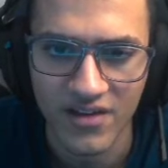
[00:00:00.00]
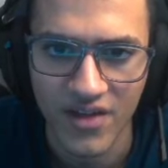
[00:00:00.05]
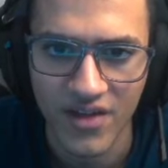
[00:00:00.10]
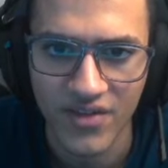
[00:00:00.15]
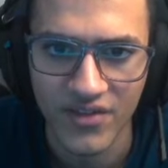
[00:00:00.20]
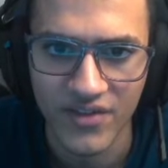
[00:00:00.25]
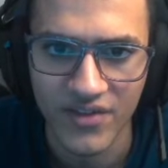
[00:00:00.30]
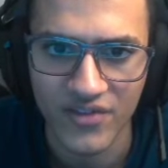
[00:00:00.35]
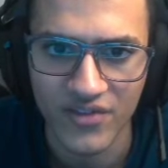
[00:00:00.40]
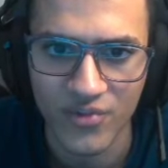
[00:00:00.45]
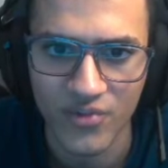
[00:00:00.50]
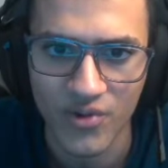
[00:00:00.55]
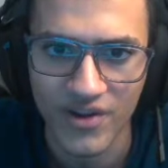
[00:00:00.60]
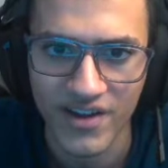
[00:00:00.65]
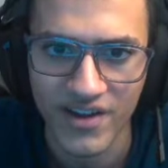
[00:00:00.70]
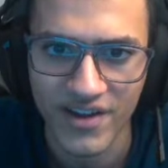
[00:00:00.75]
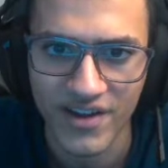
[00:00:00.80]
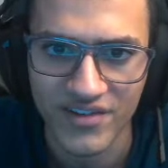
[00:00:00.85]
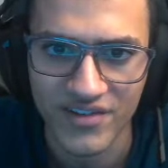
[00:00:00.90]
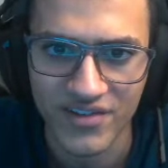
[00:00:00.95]
I think that's the
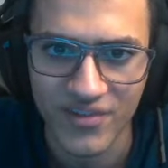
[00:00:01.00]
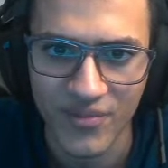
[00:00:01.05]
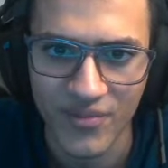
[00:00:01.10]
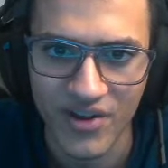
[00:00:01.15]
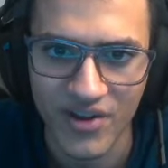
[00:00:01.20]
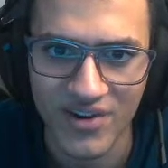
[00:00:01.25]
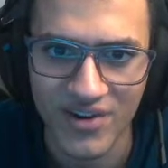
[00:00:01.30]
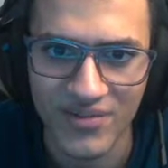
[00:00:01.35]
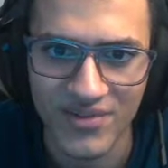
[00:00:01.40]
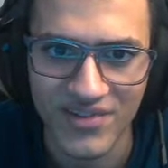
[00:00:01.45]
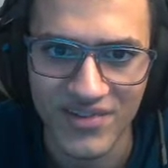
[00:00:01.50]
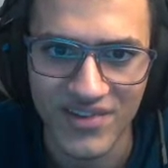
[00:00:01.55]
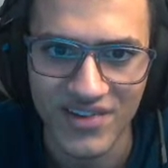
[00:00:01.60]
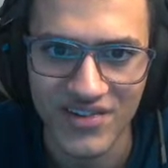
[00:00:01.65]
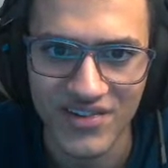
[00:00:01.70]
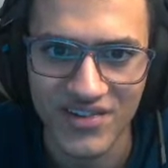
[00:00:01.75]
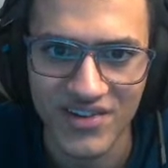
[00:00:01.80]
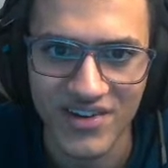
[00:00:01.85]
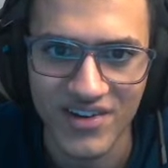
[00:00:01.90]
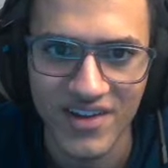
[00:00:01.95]
y-axis. I'm not 100%
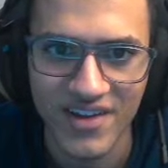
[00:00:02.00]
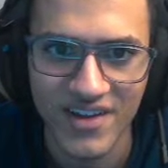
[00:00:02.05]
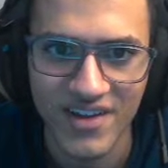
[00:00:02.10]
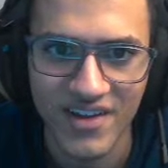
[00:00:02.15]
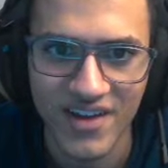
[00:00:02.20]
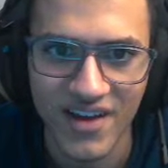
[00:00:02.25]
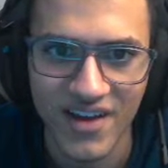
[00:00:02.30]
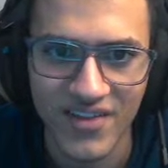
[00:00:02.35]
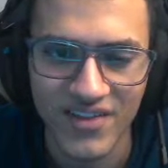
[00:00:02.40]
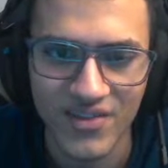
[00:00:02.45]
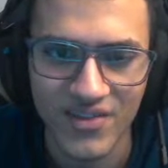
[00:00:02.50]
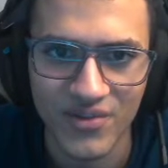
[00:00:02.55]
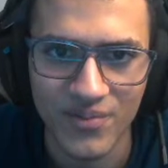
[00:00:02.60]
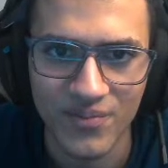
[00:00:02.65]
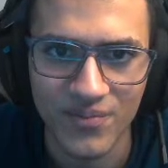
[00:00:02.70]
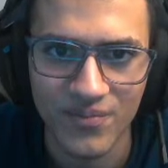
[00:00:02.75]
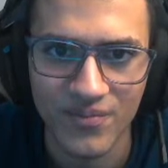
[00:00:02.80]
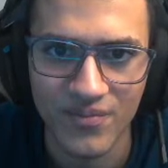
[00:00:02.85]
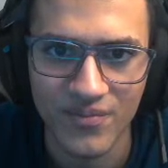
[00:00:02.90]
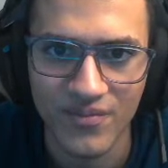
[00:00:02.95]
sure. I think the
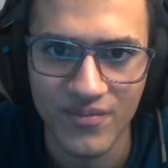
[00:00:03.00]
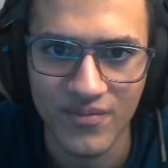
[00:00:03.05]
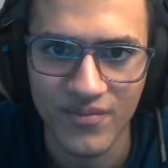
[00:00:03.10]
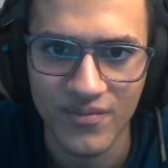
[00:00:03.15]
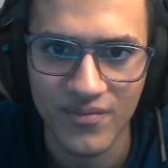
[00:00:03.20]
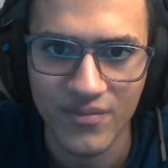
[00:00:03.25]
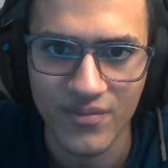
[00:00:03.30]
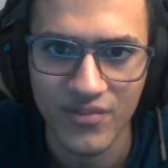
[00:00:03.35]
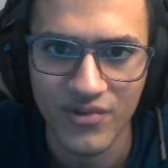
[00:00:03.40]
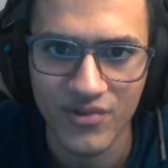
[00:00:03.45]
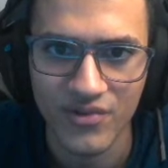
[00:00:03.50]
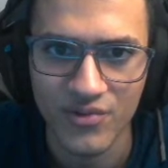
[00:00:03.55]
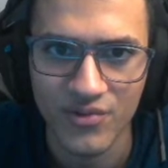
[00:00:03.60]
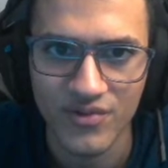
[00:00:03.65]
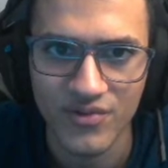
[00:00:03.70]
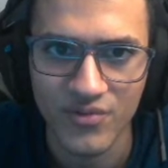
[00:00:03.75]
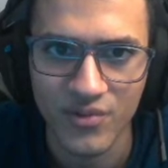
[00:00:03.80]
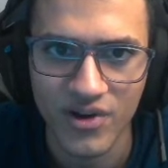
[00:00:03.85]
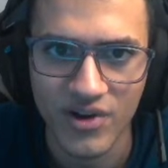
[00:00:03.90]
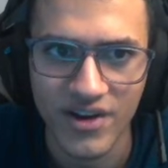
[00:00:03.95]
blue
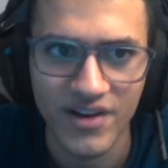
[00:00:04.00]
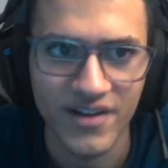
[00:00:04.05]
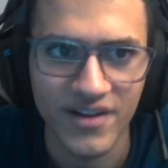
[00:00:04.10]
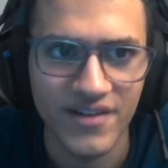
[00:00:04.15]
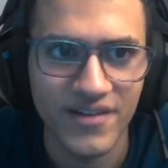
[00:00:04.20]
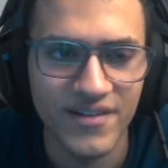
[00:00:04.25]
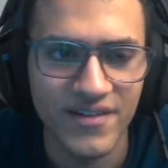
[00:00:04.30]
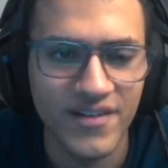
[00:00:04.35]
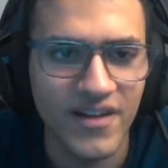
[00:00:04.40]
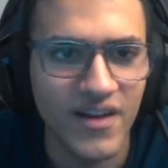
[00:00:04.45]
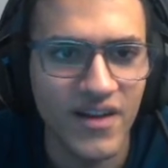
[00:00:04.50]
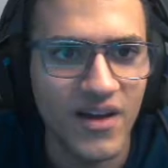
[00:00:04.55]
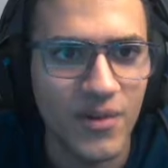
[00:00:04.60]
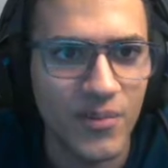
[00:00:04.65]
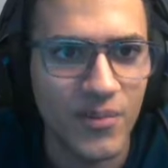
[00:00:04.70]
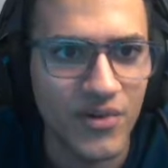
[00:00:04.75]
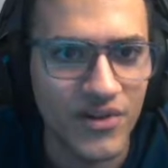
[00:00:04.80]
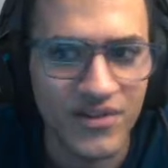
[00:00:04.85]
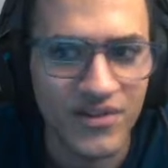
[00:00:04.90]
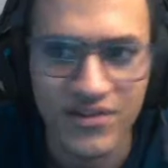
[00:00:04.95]
is y,
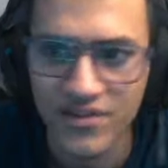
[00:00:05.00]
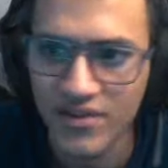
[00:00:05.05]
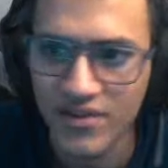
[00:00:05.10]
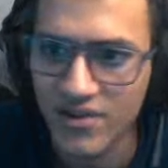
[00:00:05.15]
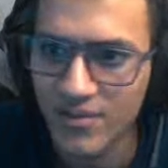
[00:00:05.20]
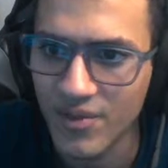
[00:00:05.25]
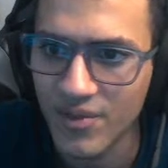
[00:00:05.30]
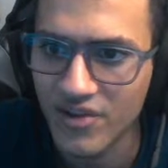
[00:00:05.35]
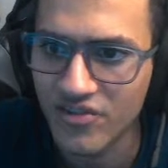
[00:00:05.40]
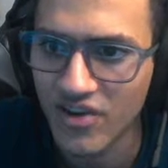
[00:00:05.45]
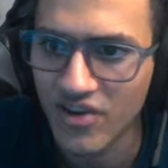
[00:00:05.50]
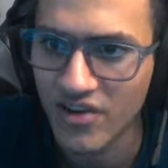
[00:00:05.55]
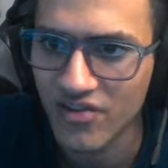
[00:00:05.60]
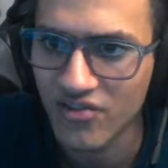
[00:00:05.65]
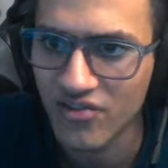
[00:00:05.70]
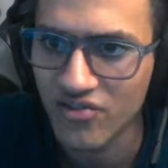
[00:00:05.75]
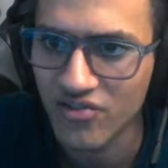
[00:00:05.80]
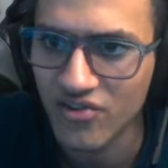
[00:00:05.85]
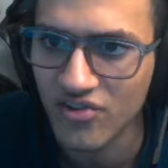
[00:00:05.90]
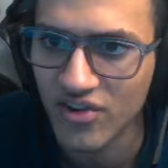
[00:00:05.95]
but actually I can
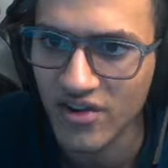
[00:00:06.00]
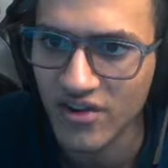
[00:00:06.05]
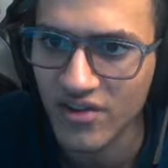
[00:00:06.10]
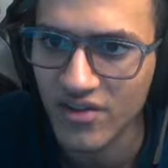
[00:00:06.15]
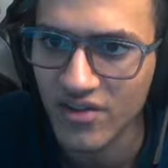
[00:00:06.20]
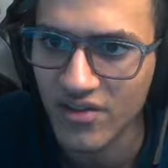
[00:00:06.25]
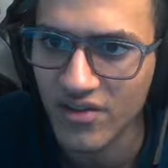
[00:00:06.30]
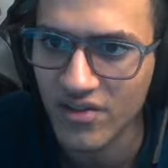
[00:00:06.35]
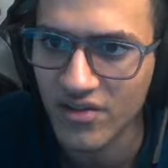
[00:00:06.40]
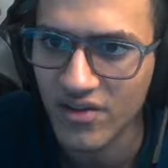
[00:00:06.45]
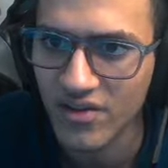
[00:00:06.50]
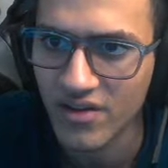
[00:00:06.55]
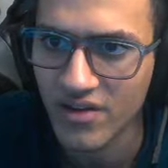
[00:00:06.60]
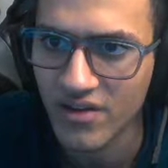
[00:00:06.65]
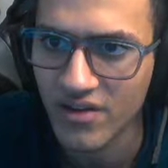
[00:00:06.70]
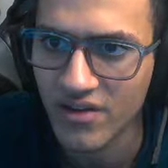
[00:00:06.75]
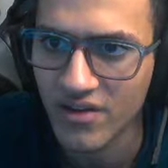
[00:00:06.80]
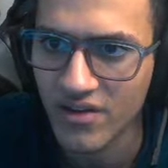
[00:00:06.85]
check, I think.